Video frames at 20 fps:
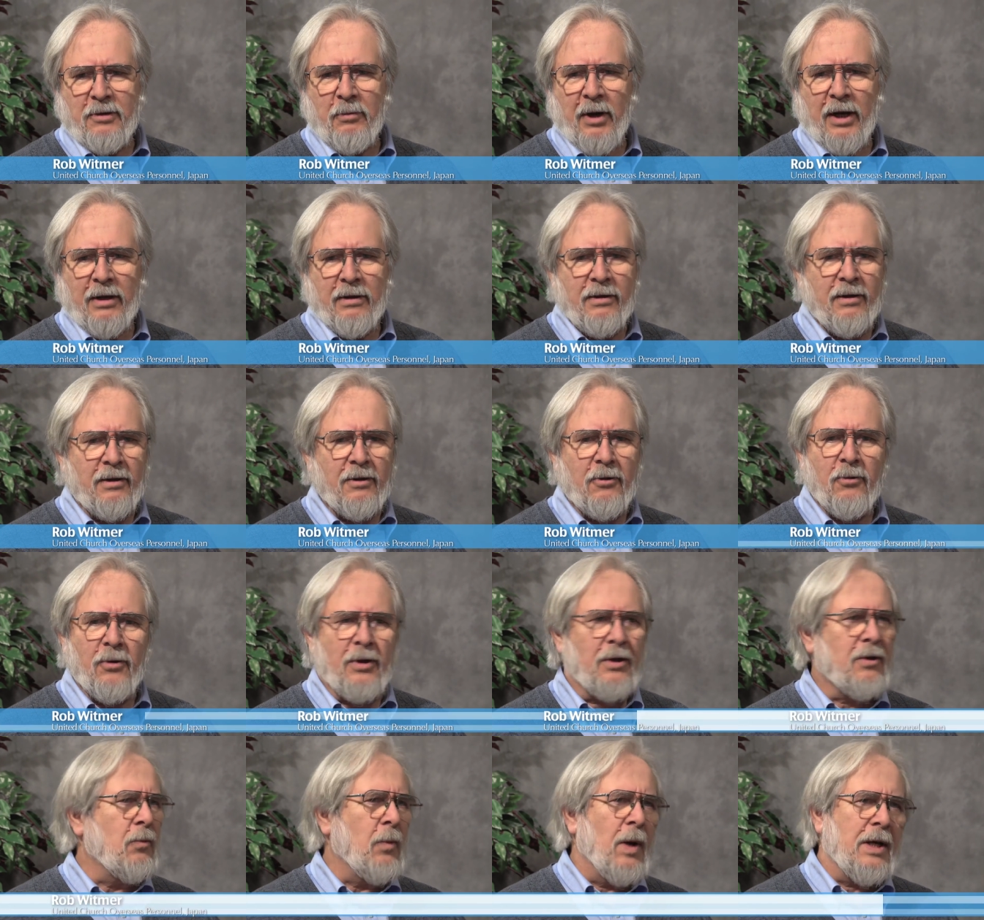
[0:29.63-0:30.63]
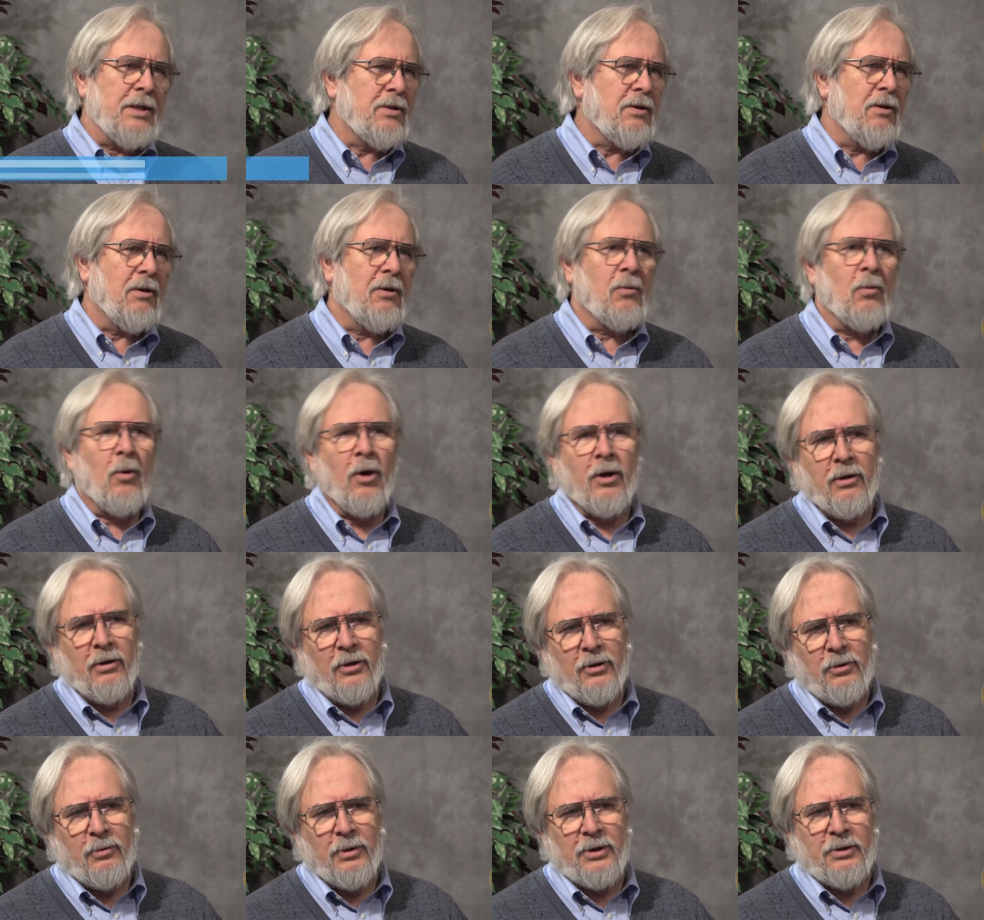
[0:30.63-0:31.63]
rather than going to Western or
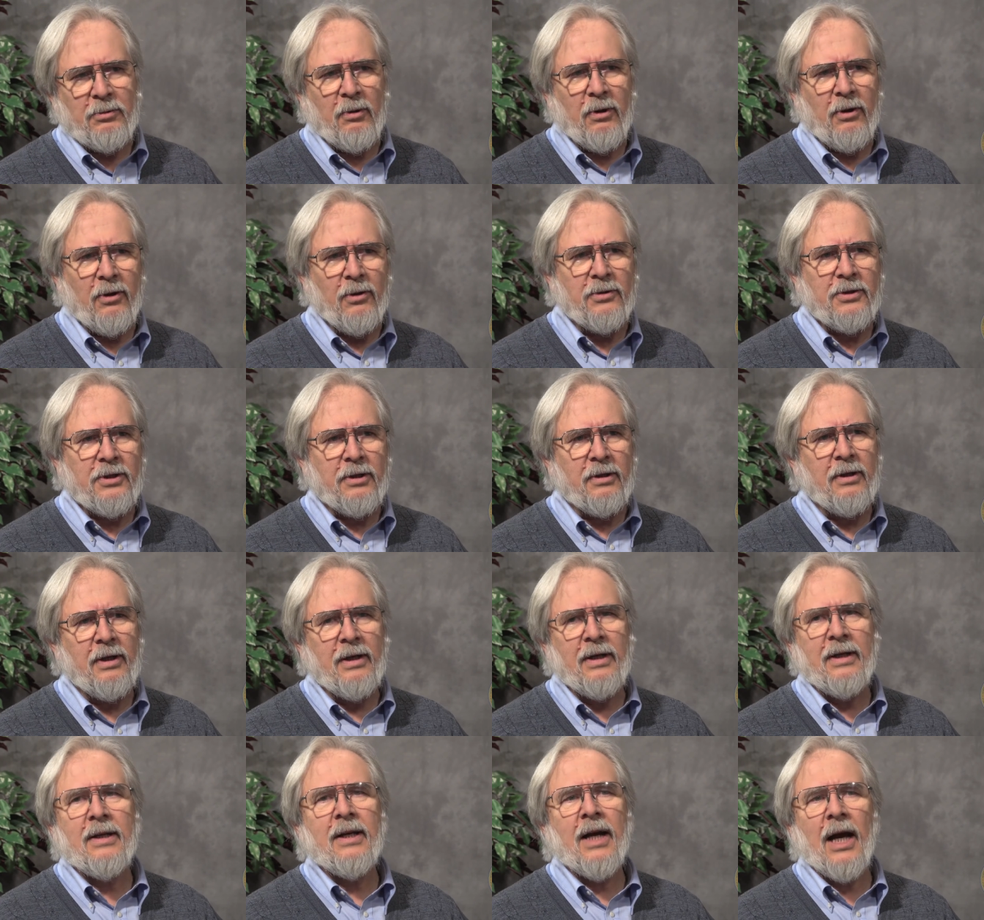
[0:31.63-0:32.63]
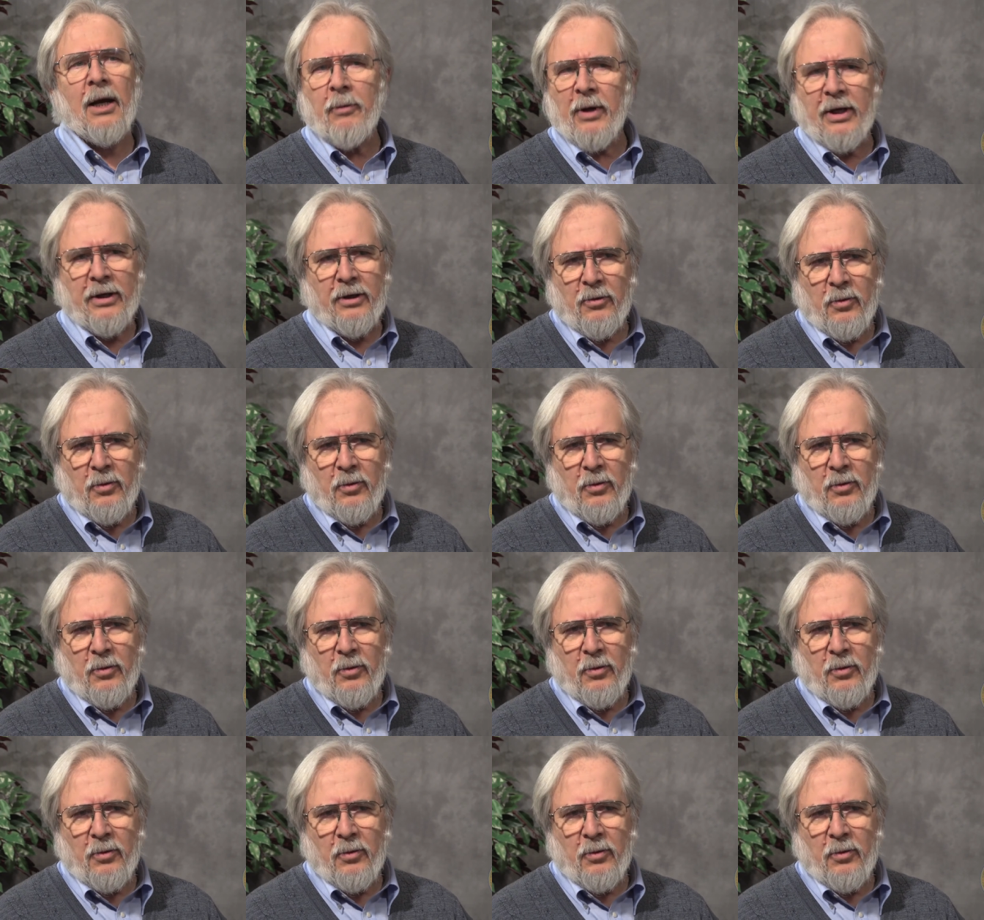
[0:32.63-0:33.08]
Waterloo, which were closer, I went to